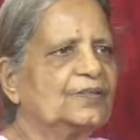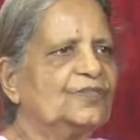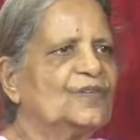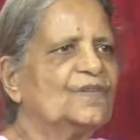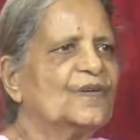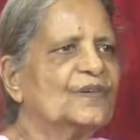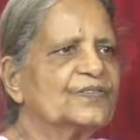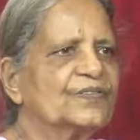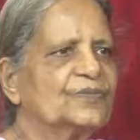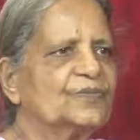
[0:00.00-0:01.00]
You will
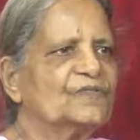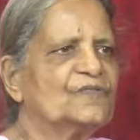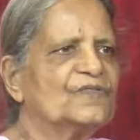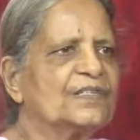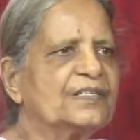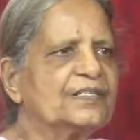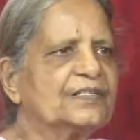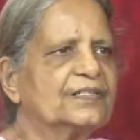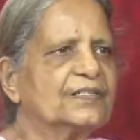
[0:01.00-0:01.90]
pass them, you will sit near